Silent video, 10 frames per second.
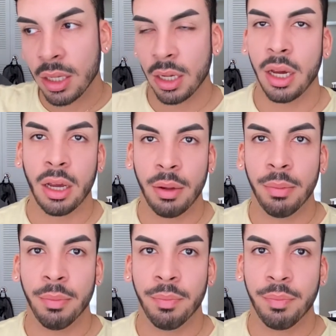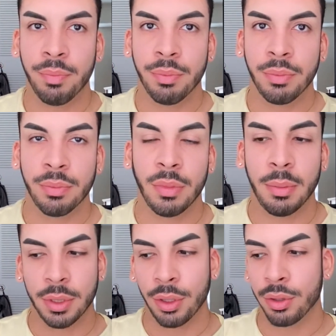I'm
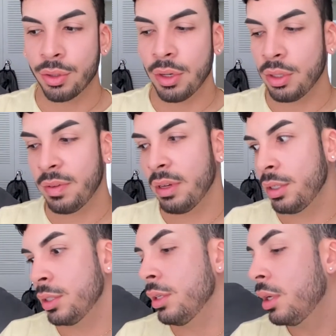just gonna go straight into foundation.